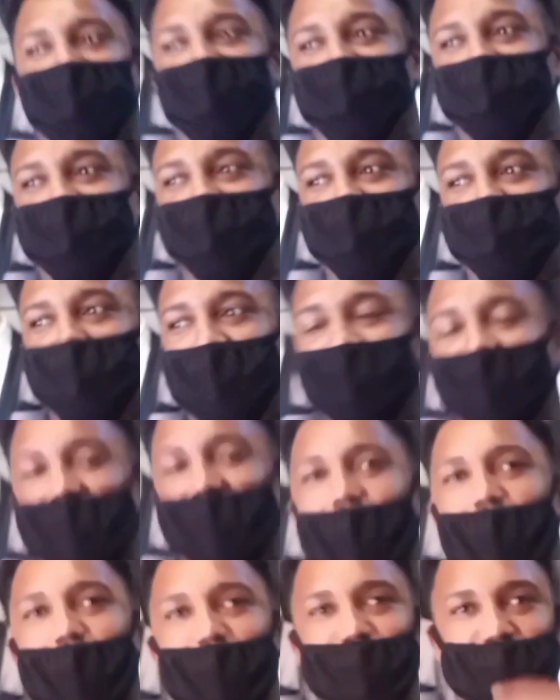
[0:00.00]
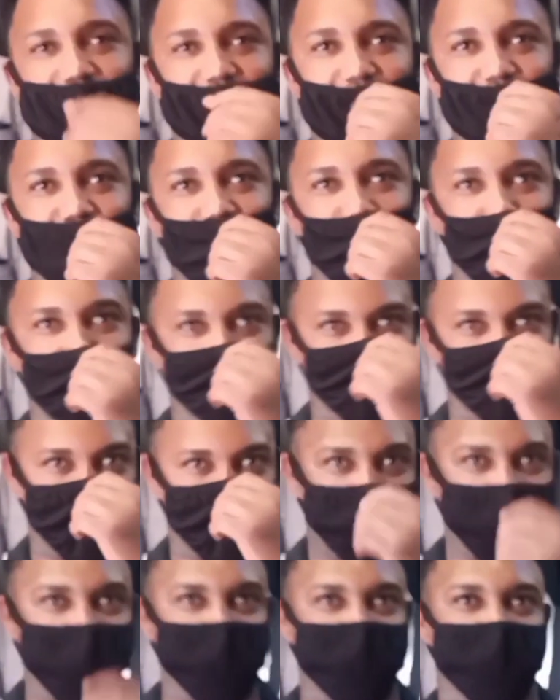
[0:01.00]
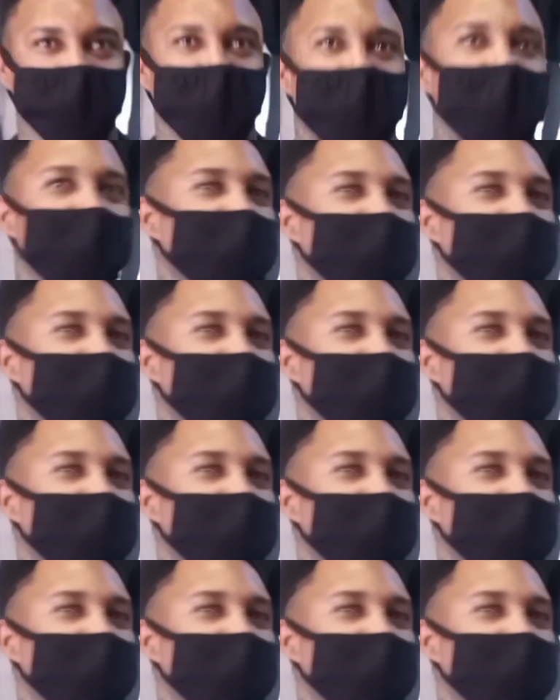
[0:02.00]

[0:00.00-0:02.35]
speak now, forever hold your peace." We all